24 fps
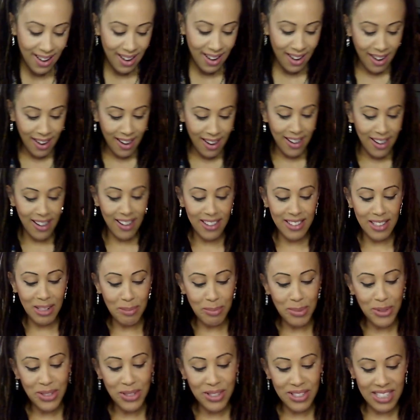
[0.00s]

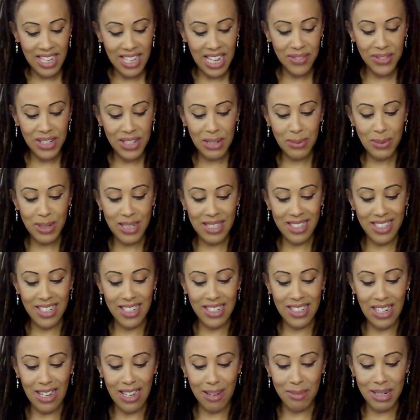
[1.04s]
Number 7 was the
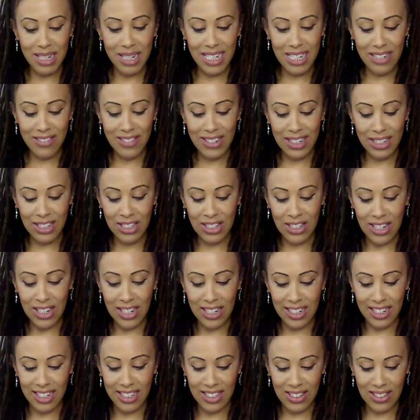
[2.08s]
domineering
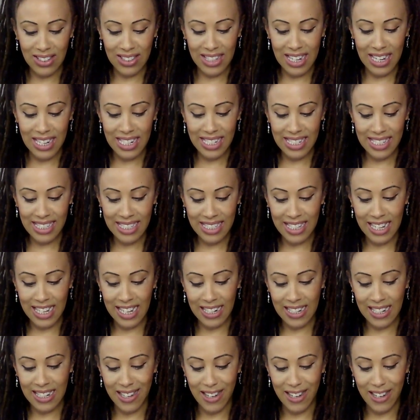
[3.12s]
Donna. So that is like